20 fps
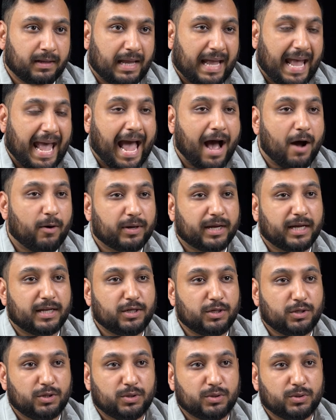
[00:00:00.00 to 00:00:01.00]
How can
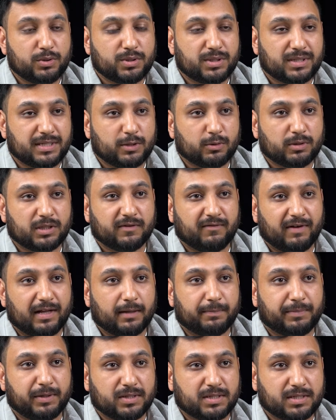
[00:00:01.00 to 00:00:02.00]
you still
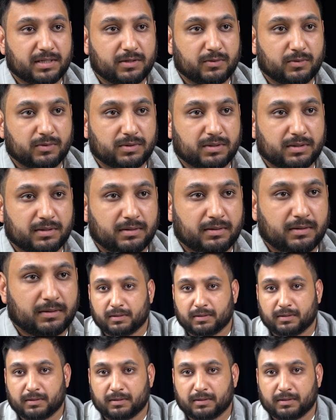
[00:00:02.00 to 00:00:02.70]
develop your skills?